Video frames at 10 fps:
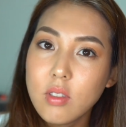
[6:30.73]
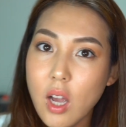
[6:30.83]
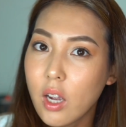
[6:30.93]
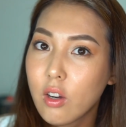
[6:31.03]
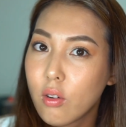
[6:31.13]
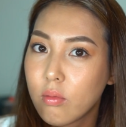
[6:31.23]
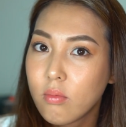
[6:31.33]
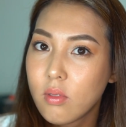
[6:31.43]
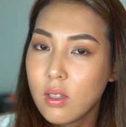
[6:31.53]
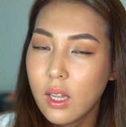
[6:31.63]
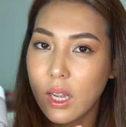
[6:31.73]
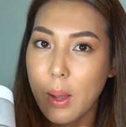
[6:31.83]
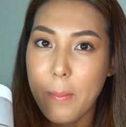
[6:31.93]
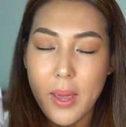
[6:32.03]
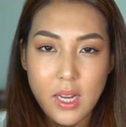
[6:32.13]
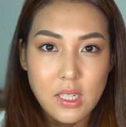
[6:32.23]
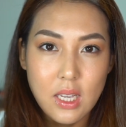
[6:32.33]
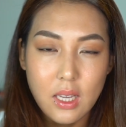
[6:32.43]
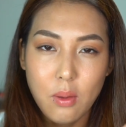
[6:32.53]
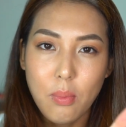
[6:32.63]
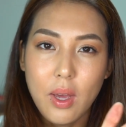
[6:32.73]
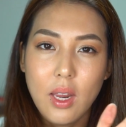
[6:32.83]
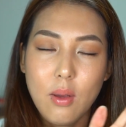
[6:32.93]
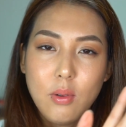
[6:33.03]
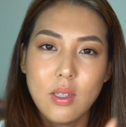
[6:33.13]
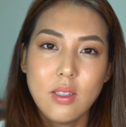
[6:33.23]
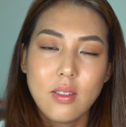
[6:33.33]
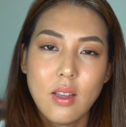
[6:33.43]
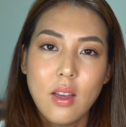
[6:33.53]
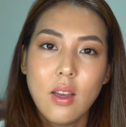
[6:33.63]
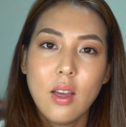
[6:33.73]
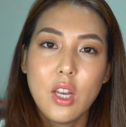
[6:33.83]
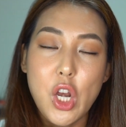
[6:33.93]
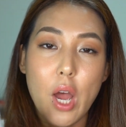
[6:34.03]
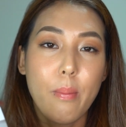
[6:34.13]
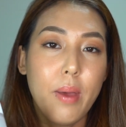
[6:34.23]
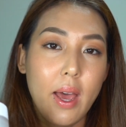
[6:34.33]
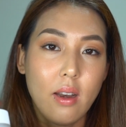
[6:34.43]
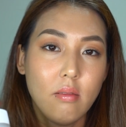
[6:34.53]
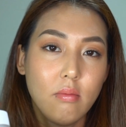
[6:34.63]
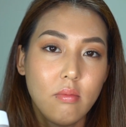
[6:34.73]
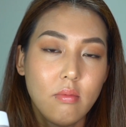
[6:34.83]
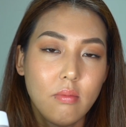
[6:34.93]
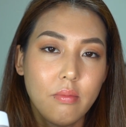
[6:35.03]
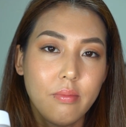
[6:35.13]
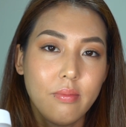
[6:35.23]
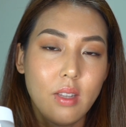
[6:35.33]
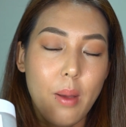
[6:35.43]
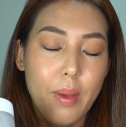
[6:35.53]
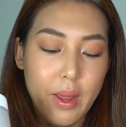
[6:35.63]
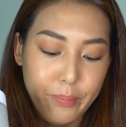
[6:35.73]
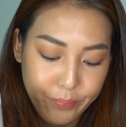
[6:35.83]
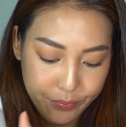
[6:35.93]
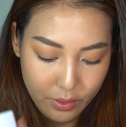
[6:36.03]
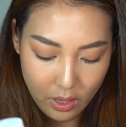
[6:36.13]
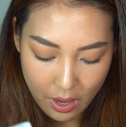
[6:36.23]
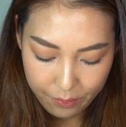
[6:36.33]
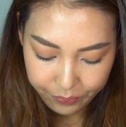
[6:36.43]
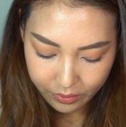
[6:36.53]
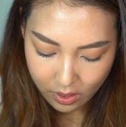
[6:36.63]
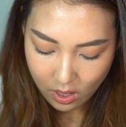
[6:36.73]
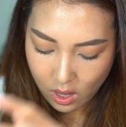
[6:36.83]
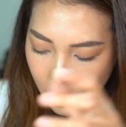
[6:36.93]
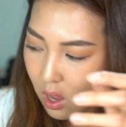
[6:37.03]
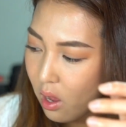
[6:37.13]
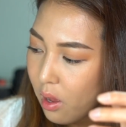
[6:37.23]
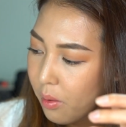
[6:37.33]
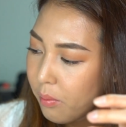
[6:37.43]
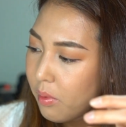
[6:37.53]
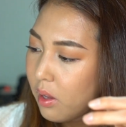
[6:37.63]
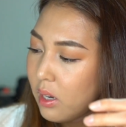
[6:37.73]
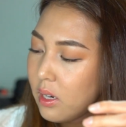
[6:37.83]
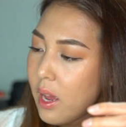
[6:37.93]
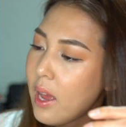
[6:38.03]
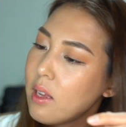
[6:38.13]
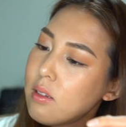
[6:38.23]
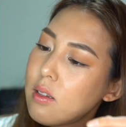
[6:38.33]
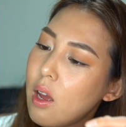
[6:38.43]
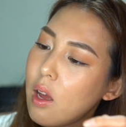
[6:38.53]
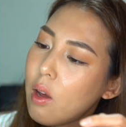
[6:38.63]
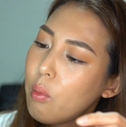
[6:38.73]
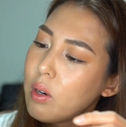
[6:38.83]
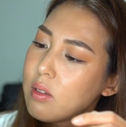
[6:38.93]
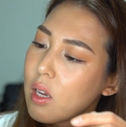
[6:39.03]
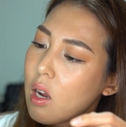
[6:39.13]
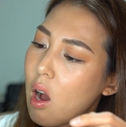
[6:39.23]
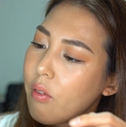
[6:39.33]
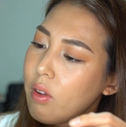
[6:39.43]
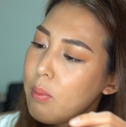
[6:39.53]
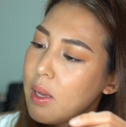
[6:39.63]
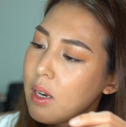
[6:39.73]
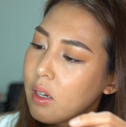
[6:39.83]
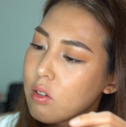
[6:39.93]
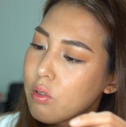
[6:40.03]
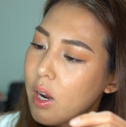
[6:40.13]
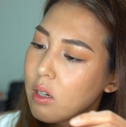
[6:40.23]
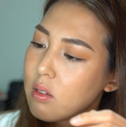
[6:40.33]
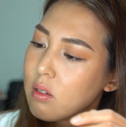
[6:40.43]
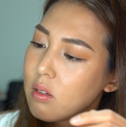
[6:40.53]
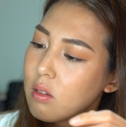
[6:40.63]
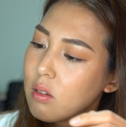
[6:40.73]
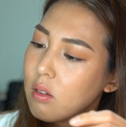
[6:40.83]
Not like amazing, but it was not bad. Not bad. Okay. And it has, what is it? Coffee bean extract.